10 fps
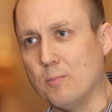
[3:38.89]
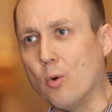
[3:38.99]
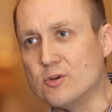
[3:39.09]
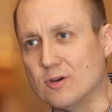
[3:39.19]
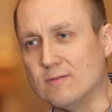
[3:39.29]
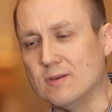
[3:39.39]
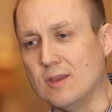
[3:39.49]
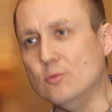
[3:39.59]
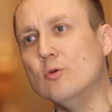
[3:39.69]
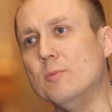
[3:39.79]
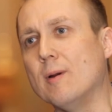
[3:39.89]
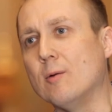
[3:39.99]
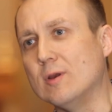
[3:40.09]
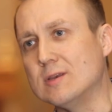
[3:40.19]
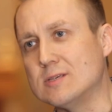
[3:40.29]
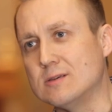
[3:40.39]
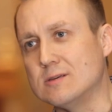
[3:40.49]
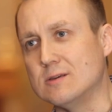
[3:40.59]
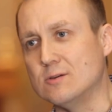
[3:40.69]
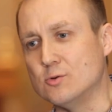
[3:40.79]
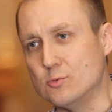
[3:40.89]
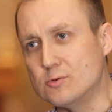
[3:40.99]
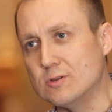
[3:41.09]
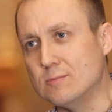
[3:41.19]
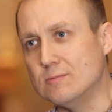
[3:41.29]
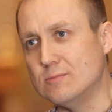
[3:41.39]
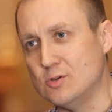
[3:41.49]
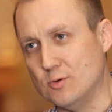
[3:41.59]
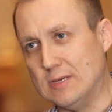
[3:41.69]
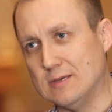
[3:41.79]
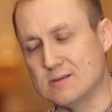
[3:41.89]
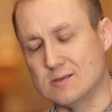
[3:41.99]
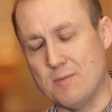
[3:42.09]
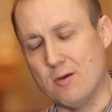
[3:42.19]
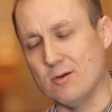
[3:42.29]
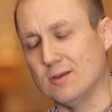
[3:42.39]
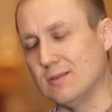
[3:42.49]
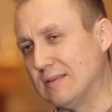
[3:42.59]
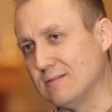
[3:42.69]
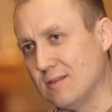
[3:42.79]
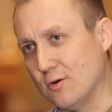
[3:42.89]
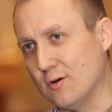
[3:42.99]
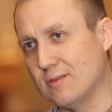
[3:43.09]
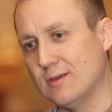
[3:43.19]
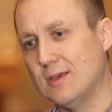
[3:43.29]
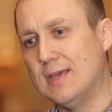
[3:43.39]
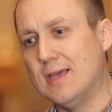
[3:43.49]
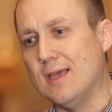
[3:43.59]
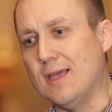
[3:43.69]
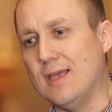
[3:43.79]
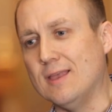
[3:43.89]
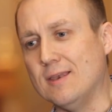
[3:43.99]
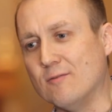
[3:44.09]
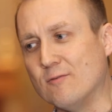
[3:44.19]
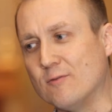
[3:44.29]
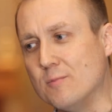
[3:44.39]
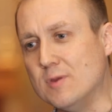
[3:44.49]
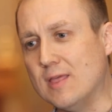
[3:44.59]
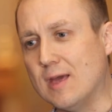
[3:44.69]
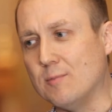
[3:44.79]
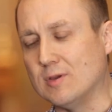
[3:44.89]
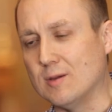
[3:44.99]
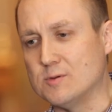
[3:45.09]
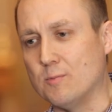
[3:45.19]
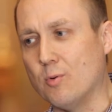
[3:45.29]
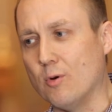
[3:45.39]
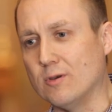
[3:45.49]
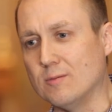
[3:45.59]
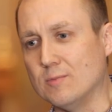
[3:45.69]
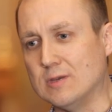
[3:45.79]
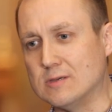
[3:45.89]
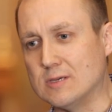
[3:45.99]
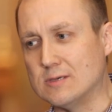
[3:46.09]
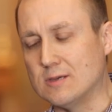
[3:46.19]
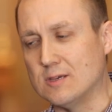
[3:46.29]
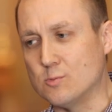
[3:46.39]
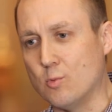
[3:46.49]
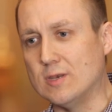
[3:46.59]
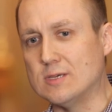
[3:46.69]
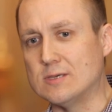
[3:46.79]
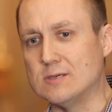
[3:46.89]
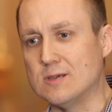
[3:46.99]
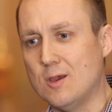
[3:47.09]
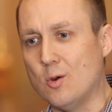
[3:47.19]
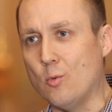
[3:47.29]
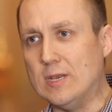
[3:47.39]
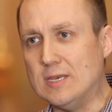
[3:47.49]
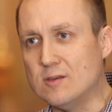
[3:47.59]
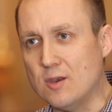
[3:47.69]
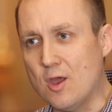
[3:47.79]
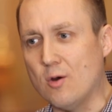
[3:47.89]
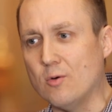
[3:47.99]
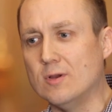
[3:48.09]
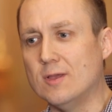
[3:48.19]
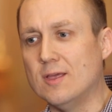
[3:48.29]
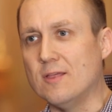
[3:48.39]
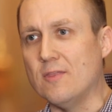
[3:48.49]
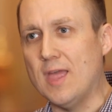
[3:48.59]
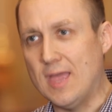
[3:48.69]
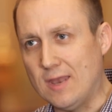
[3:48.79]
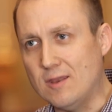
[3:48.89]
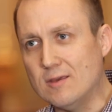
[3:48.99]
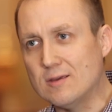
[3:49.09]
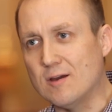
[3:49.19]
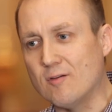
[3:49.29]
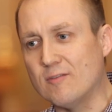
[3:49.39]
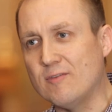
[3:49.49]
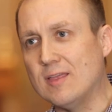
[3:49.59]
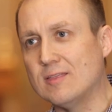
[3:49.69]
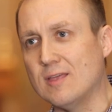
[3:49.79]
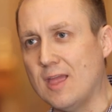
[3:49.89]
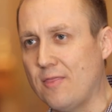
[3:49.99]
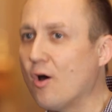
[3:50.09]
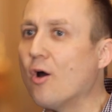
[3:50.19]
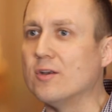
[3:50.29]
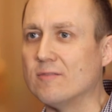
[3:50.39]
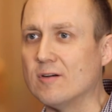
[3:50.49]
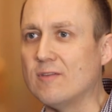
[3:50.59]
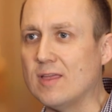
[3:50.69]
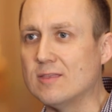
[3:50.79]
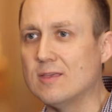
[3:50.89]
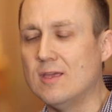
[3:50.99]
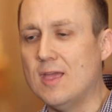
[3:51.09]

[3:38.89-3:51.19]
a portion of it, and you will be my witnesses in Jerusalem, Judea, Samaria, and the ends of the earth. And for me, that becomes important because as, as witnesses, we need to know the head of our faith and the heart of our faith.